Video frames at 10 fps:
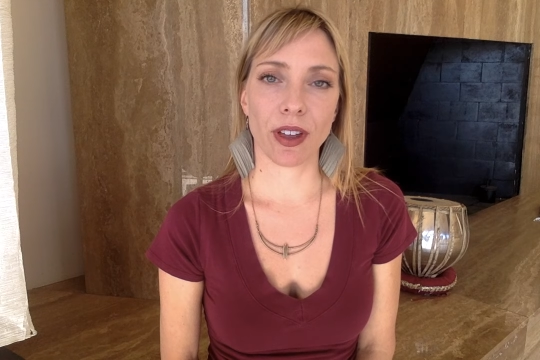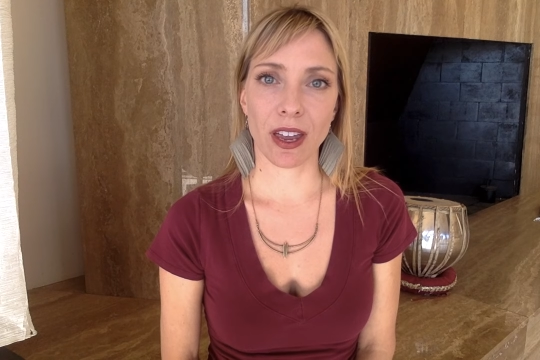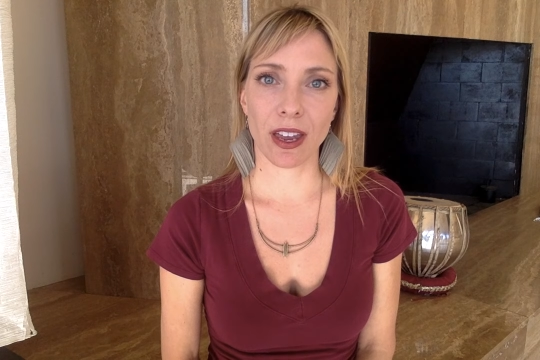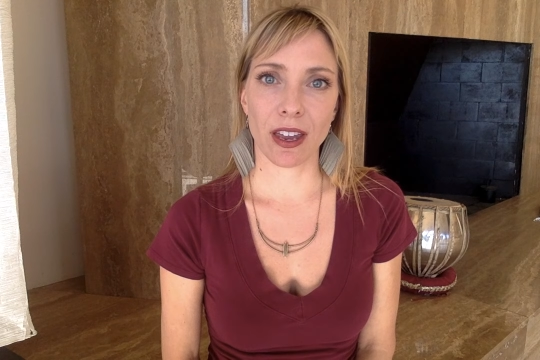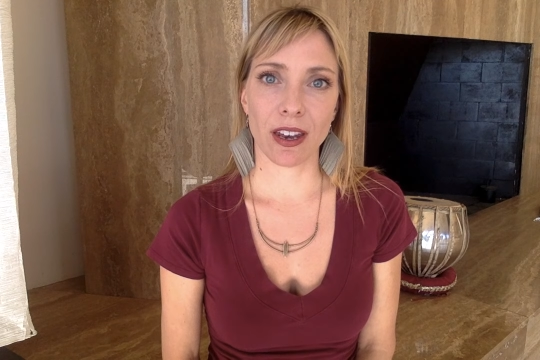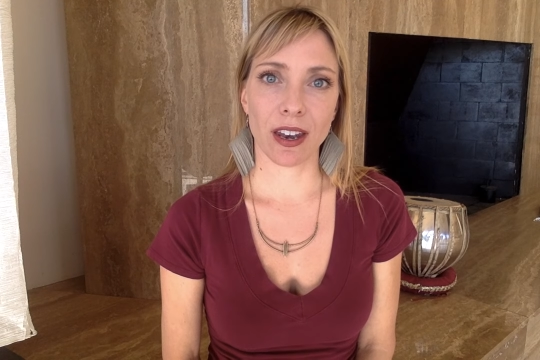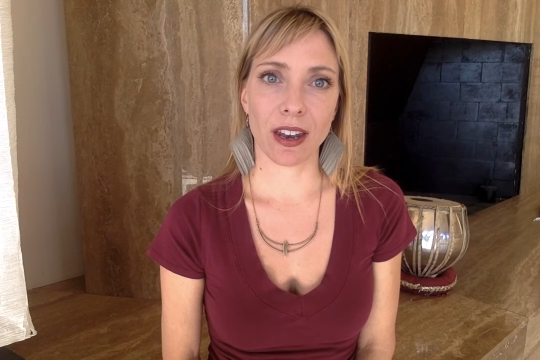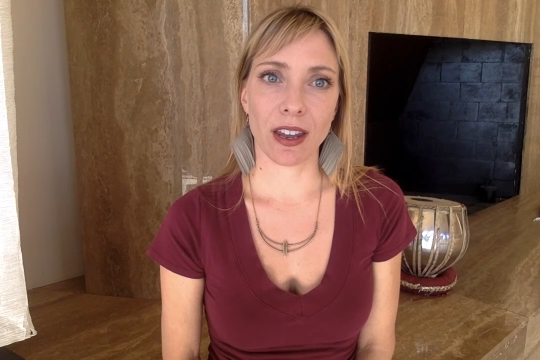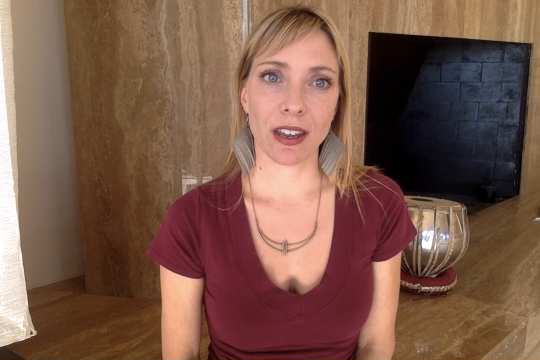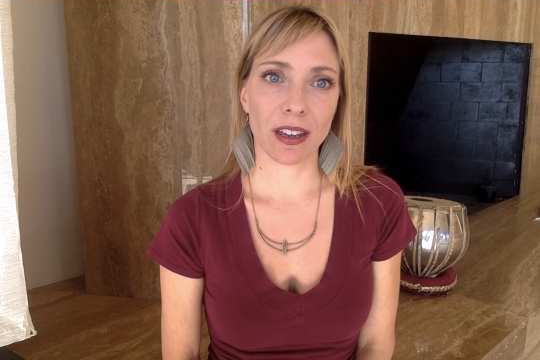
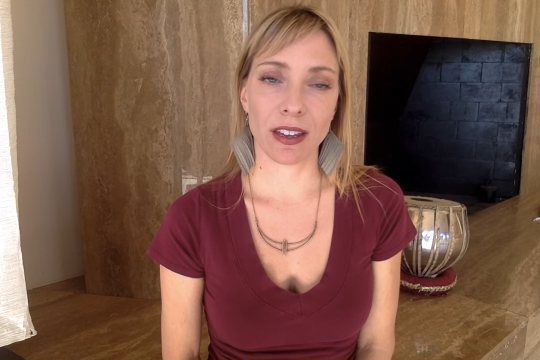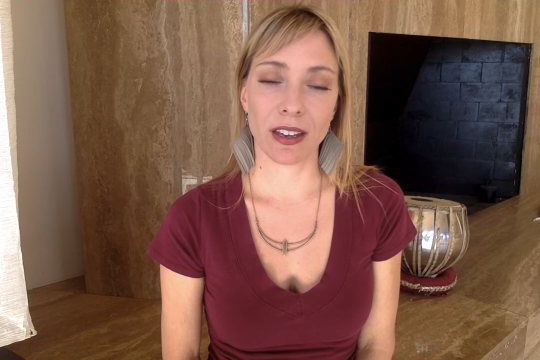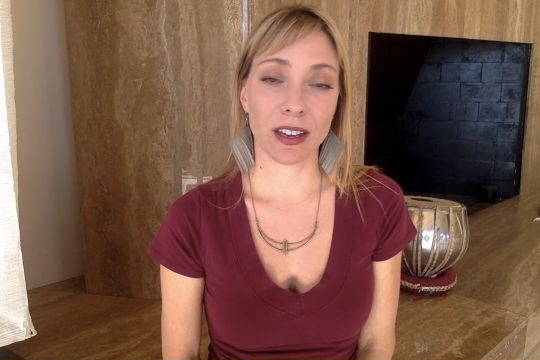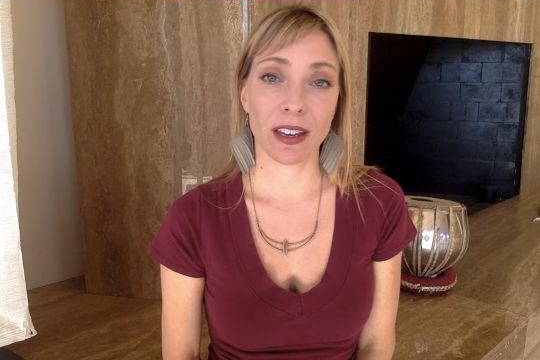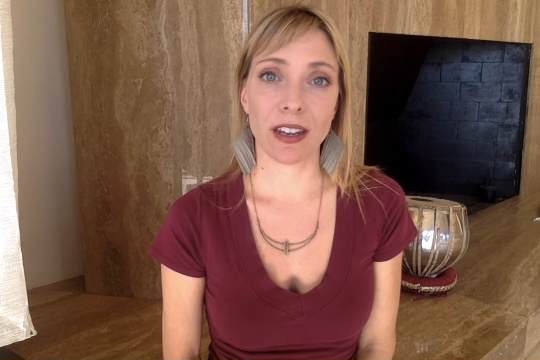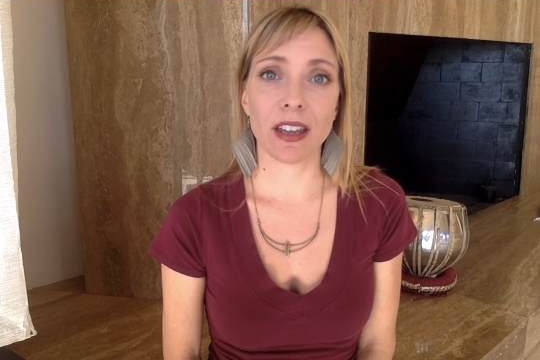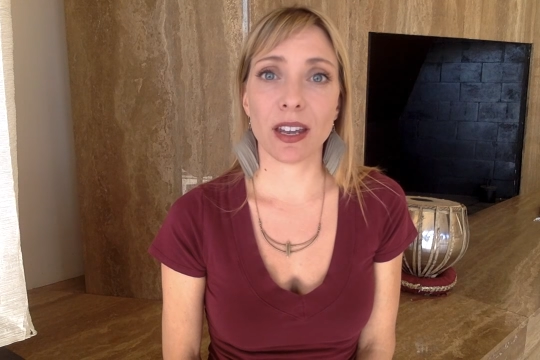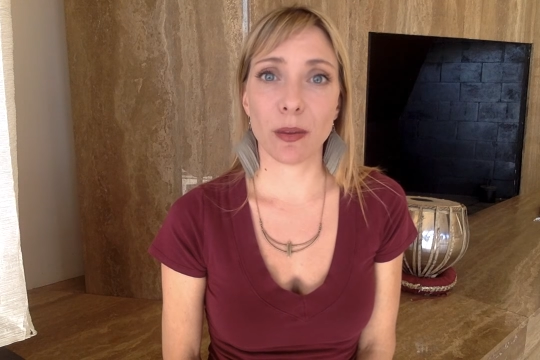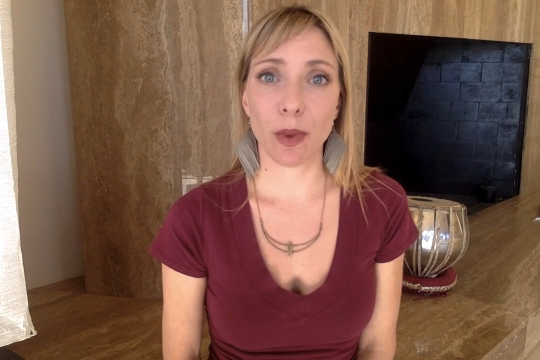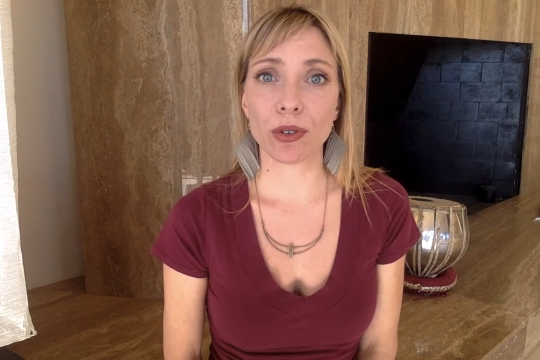
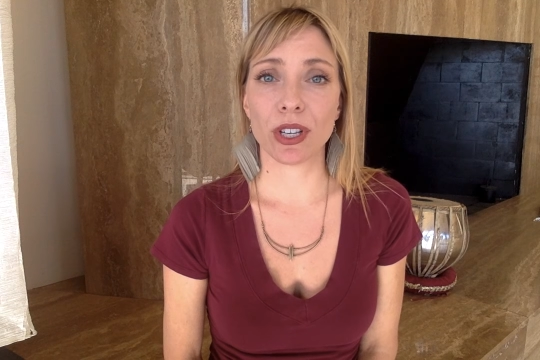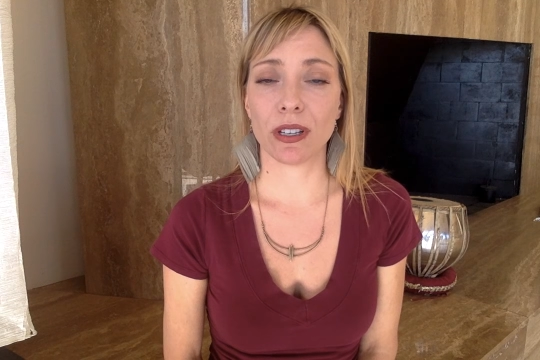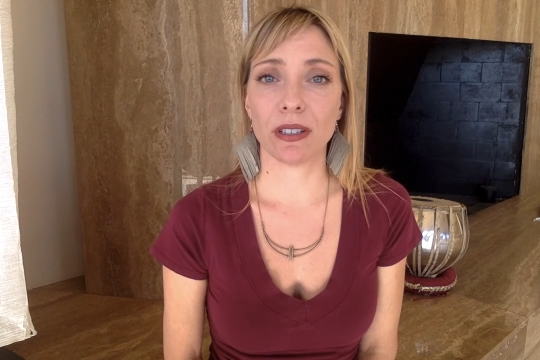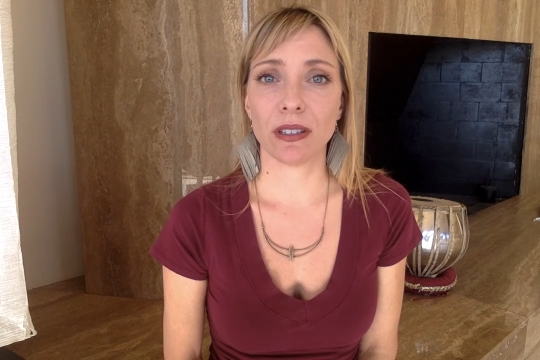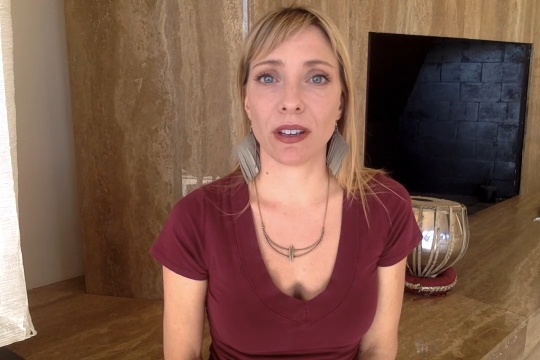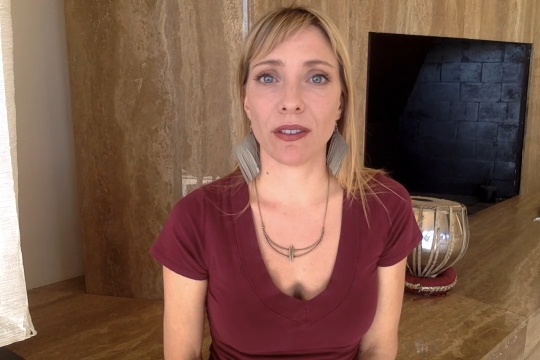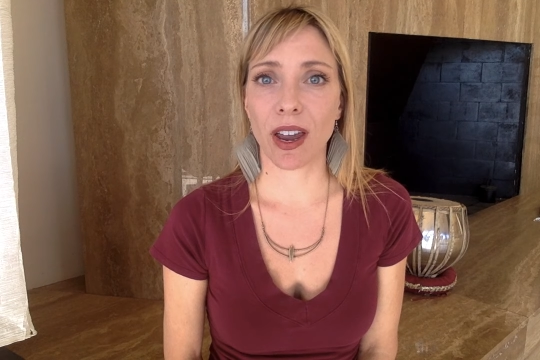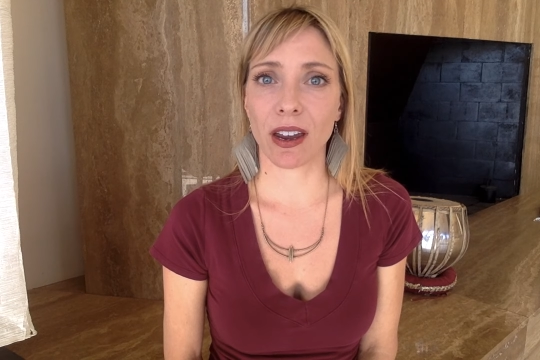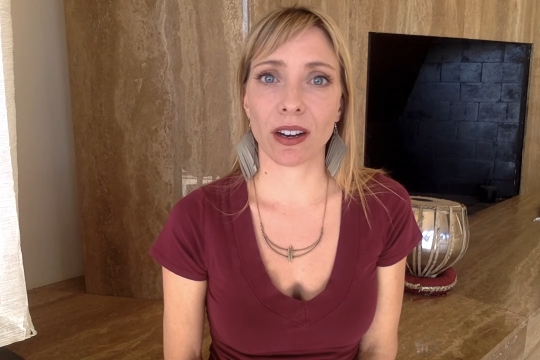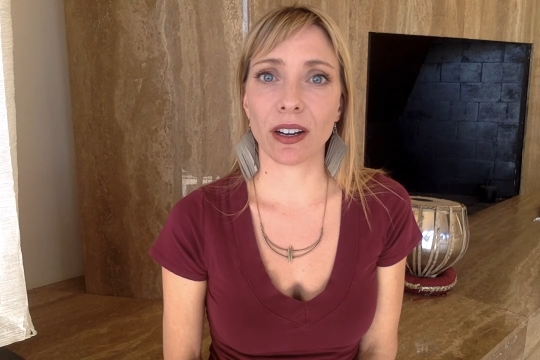an emotion of
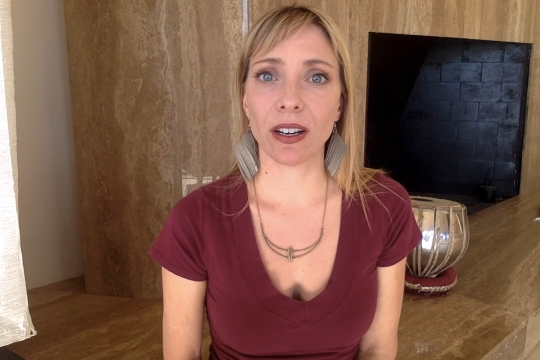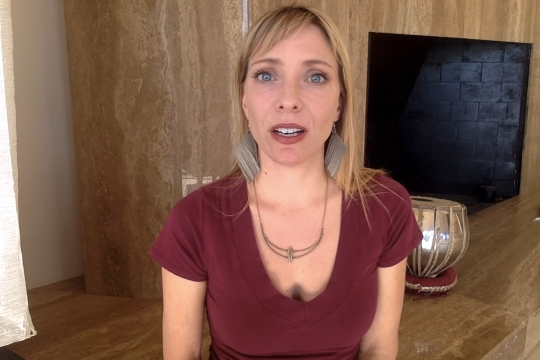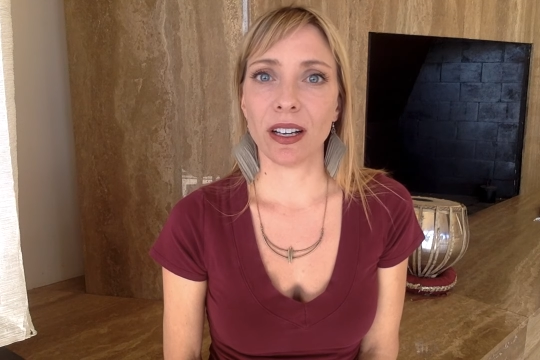anger,